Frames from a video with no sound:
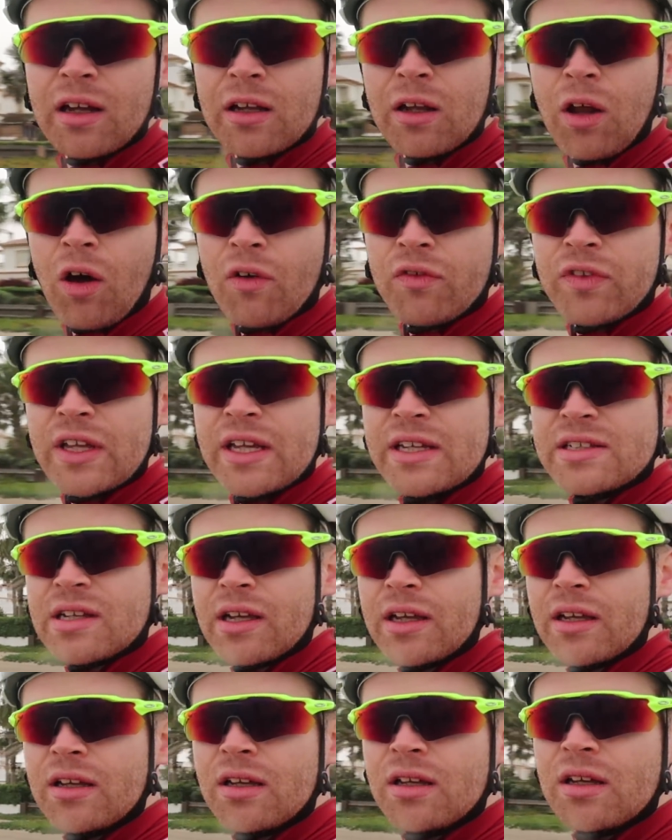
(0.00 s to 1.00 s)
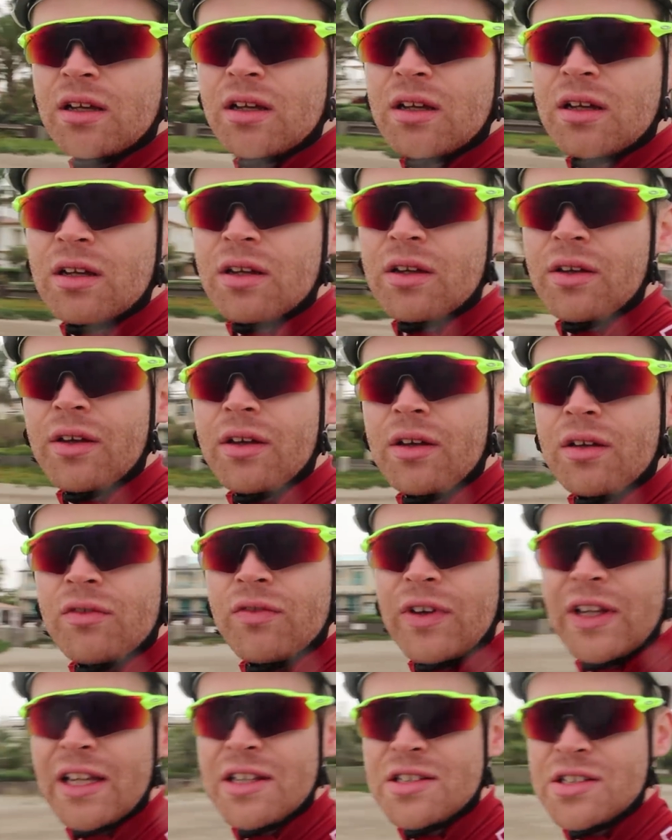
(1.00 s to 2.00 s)
A lot of these are
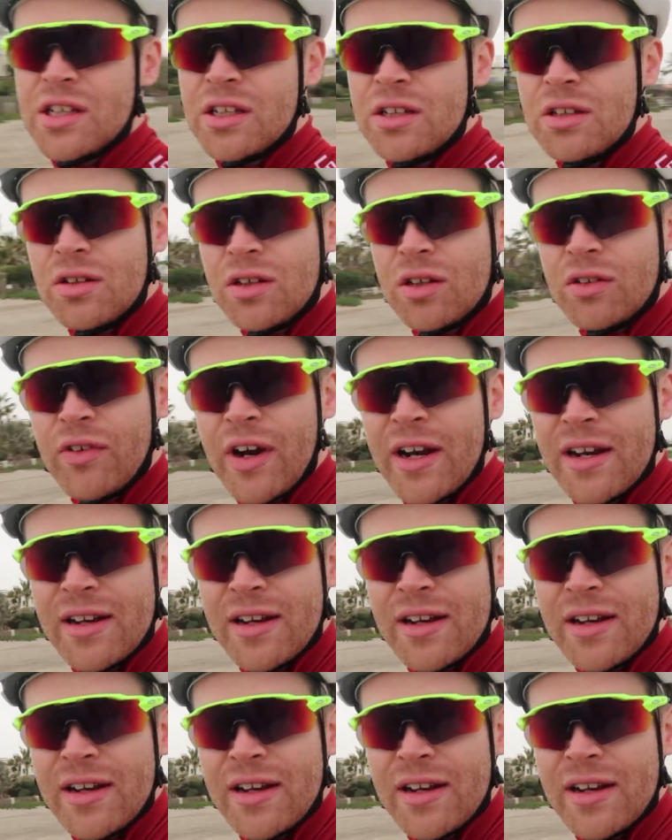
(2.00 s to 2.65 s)
villas that you can